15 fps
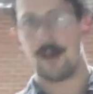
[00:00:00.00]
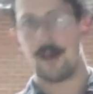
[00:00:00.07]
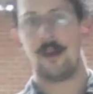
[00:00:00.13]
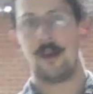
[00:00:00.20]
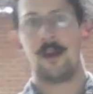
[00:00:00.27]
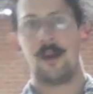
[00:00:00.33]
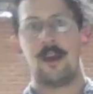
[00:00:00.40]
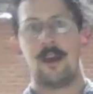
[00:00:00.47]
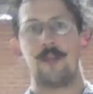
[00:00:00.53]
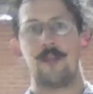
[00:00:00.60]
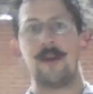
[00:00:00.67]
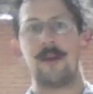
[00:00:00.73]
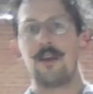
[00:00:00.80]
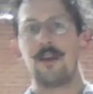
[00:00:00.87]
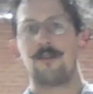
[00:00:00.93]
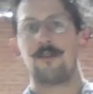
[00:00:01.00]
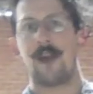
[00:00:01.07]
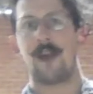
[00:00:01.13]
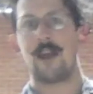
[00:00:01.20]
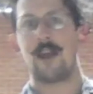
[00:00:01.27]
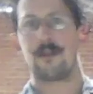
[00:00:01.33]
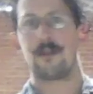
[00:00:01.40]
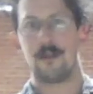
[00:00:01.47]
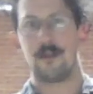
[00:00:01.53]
It's been in Australia since about